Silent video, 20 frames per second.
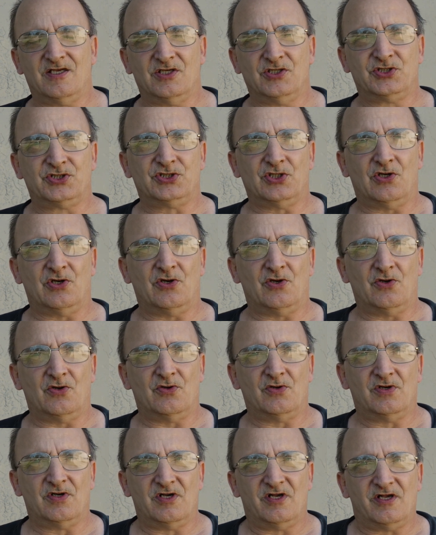
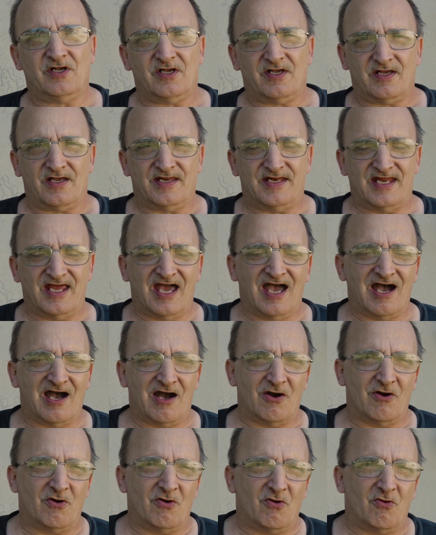So
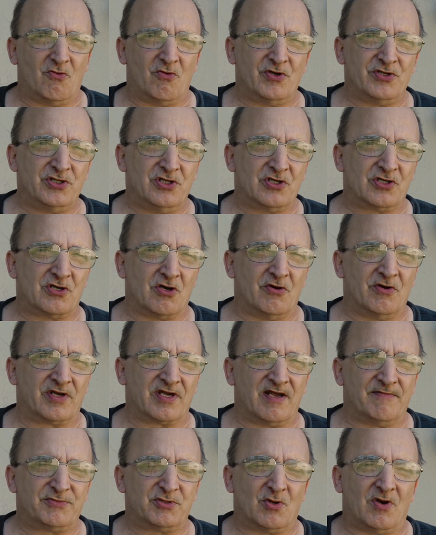now when you're
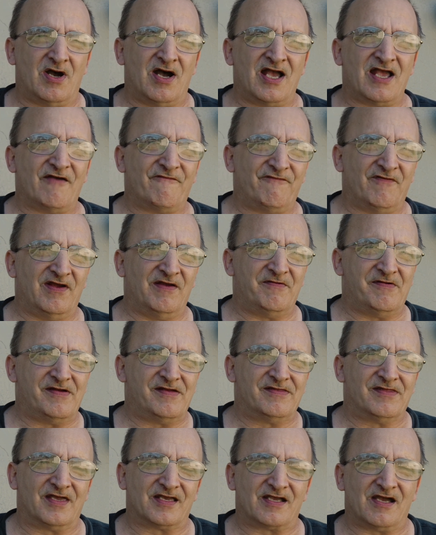going up to a higher frame
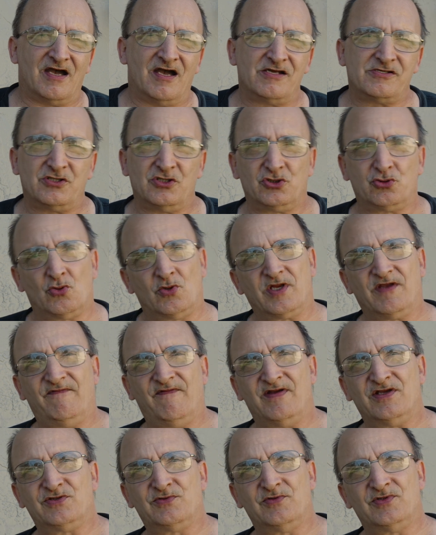rate, like 120
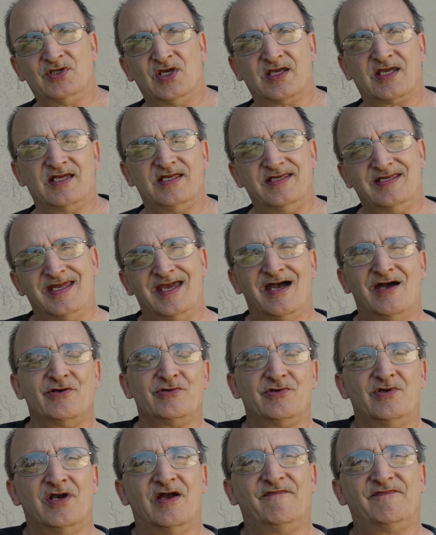frames per second, now
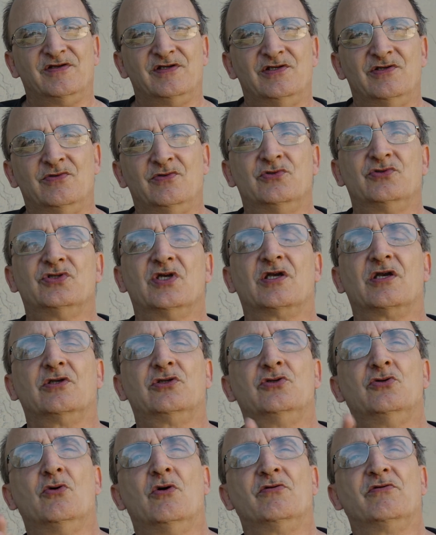you have to use like a
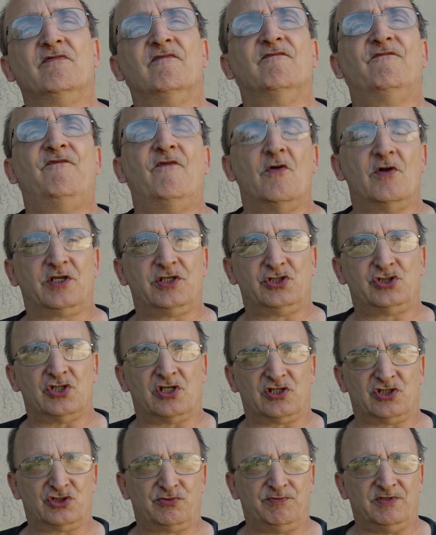240
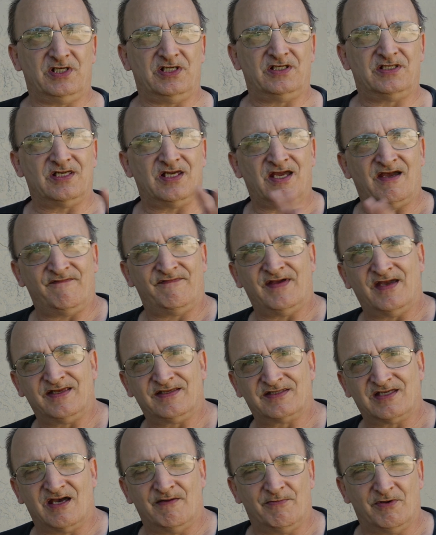shutter speed to have
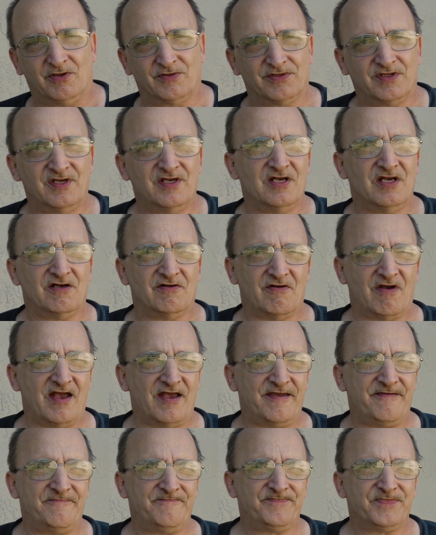that double,
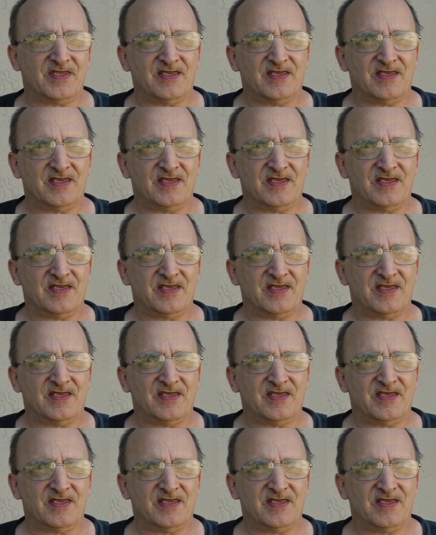right?